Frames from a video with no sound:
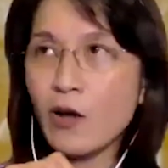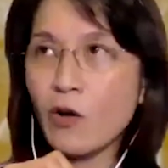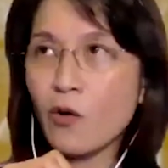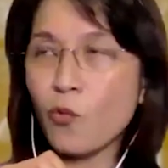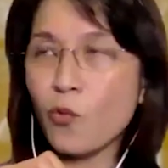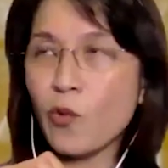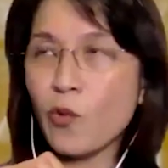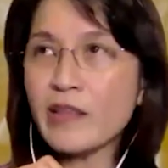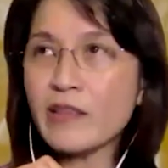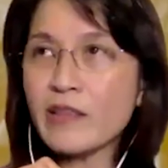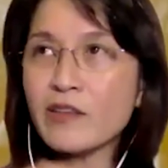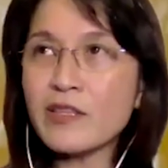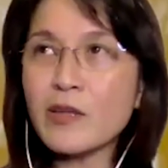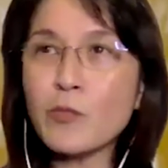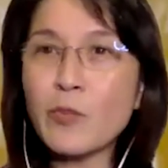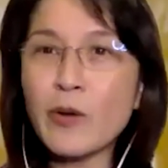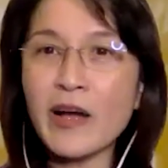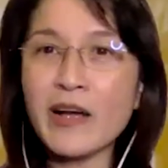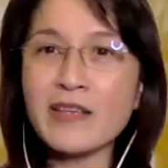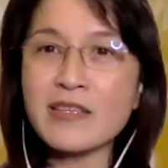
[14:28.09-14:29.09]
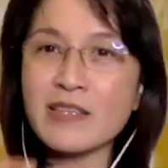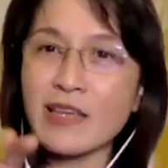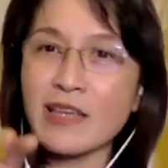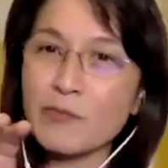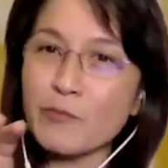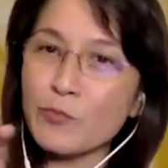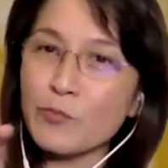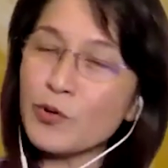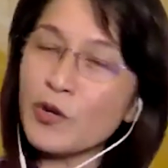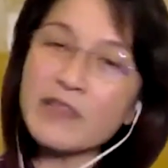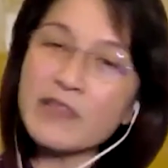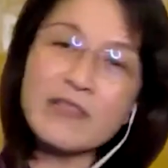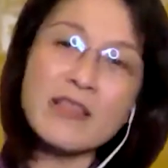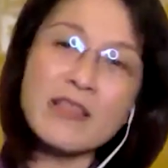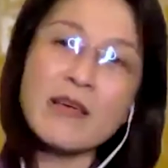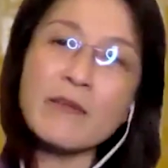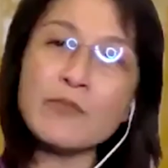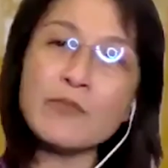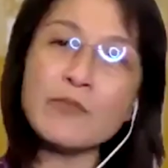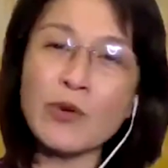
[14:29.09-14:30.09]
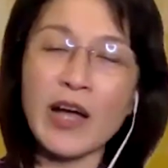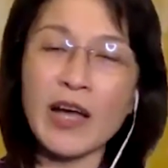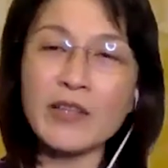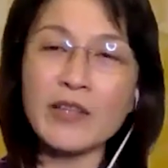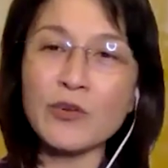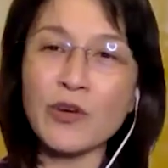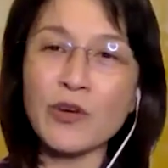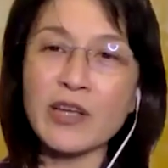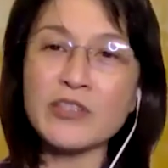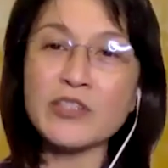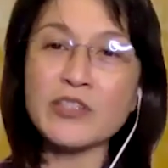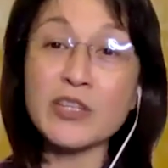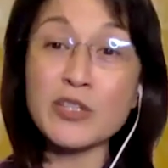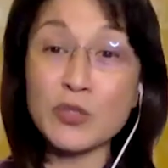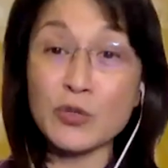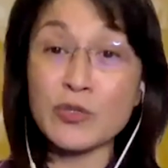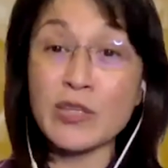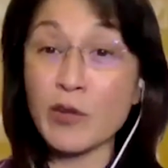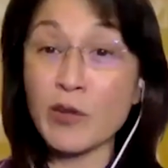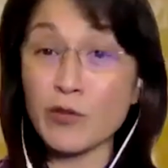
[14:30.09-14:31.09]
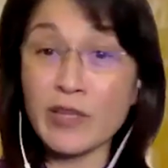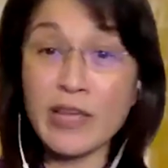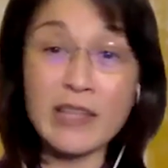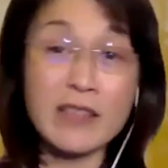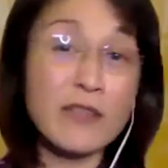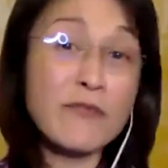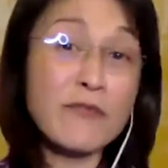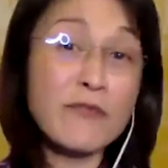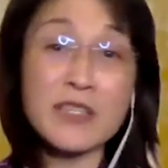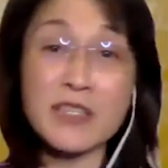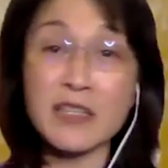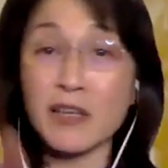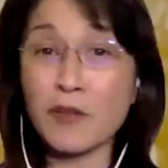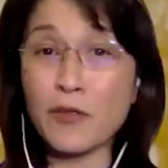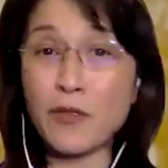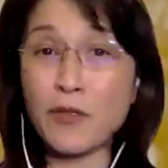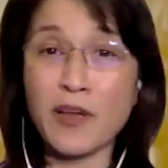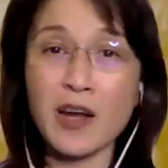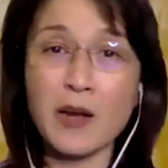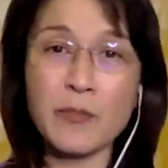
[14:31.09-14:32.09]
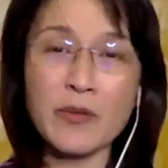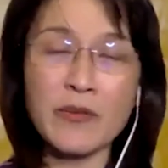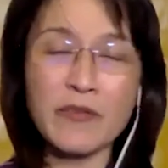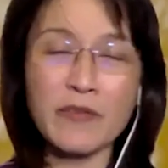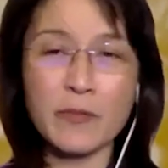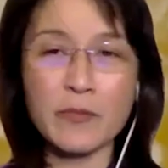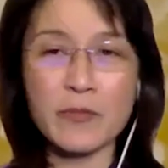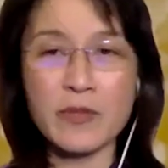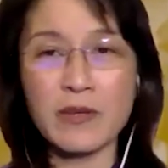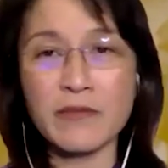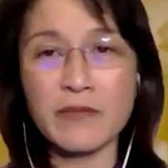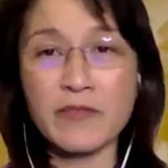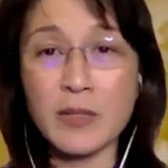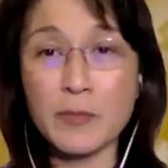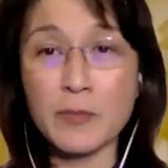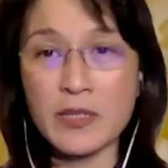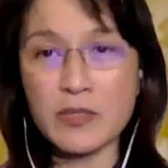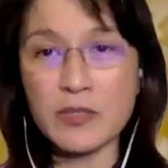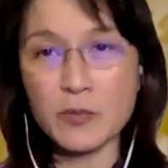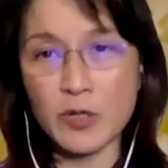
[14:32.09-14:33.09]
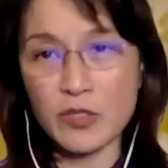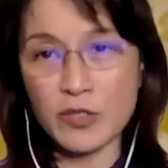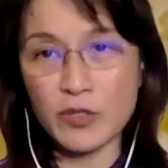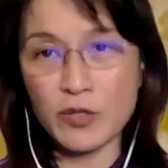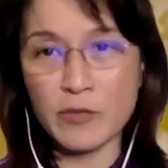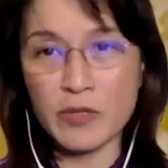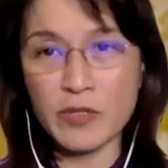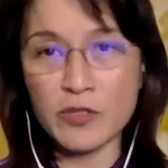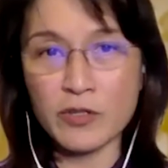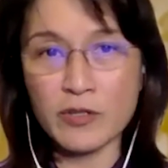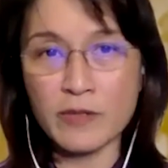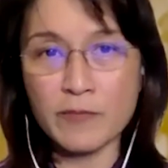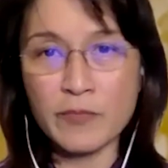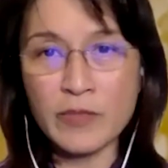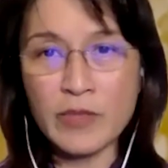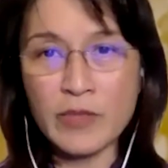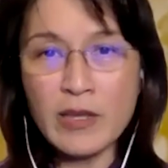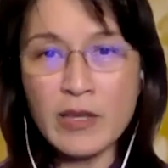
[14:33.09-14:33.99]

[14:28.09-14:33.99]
Went on the bus and brought them to Hanoi just so they could get the physical therapy from the Philippine Sports Commission.